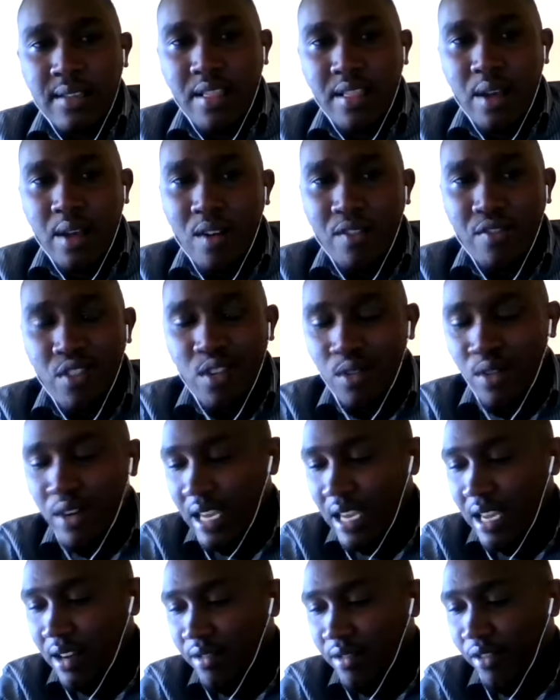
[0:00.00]
They were found
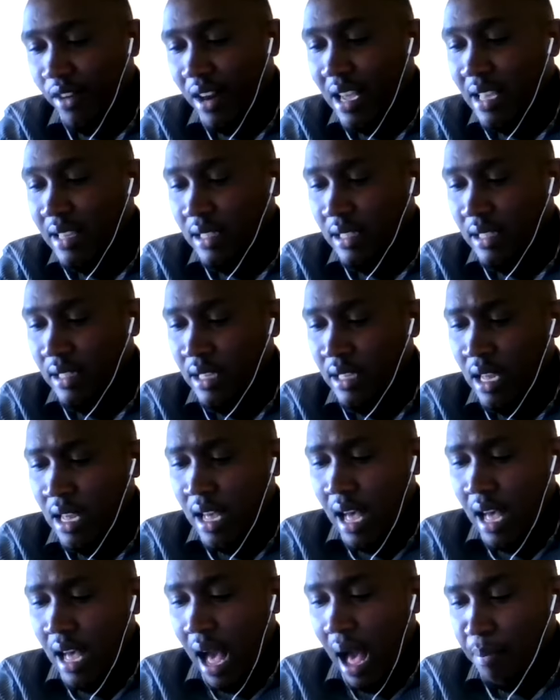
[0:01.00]
in France,
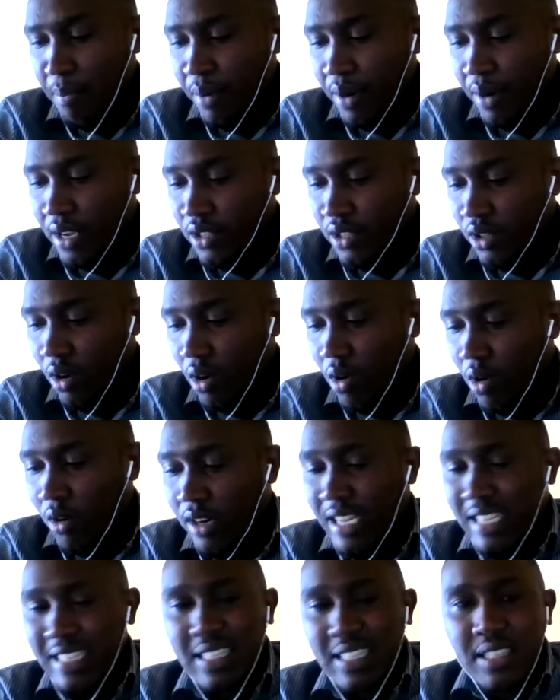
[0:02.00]
a place
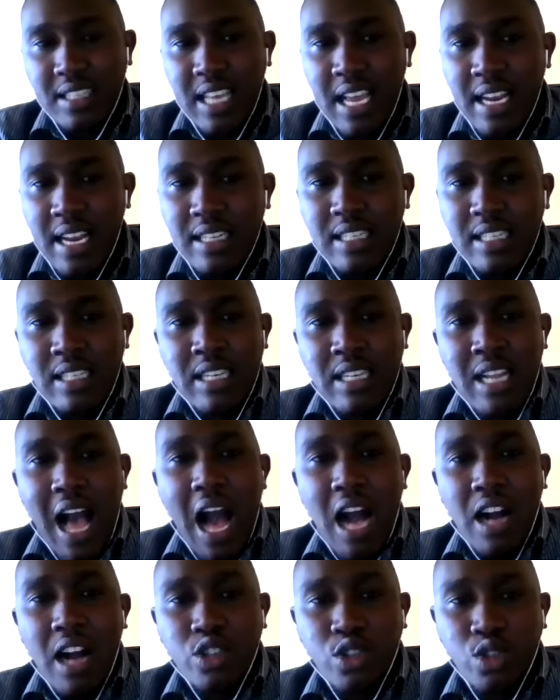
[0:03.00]
called Saint
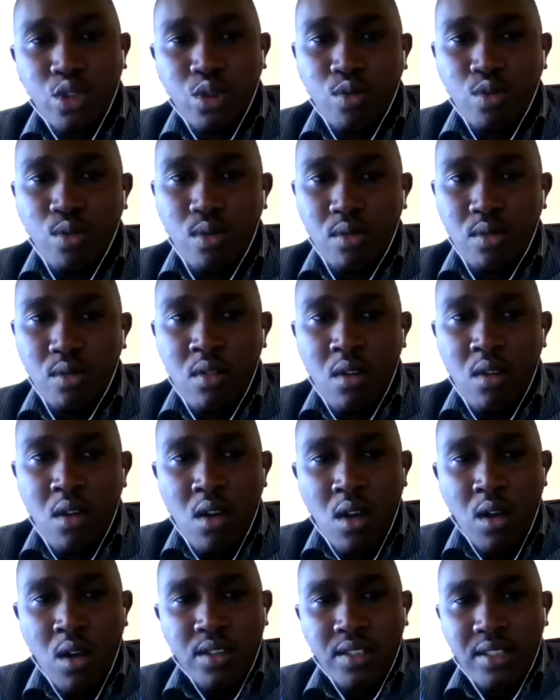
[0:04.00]
Acheul,
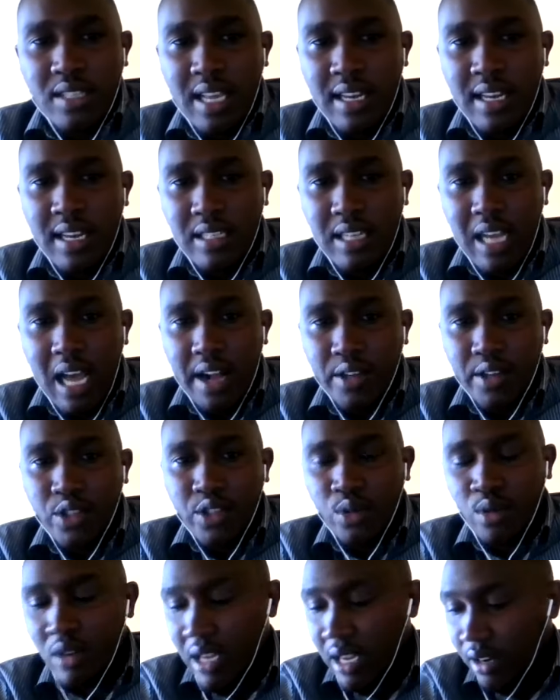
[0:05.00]
Saint
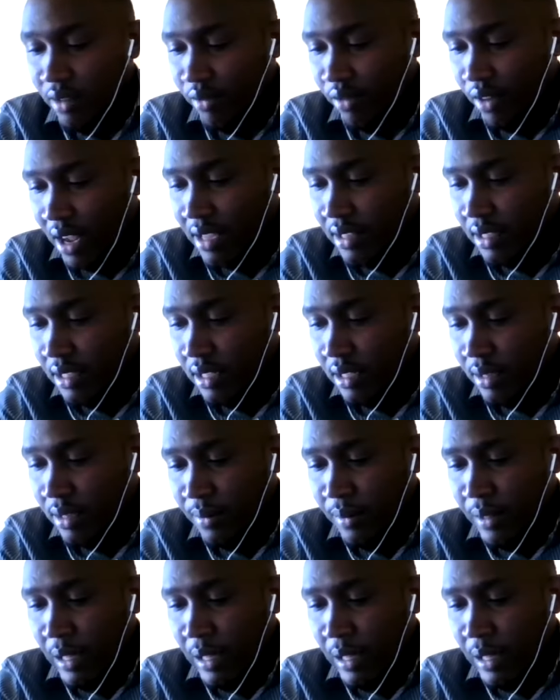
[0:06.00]
Acheul in France.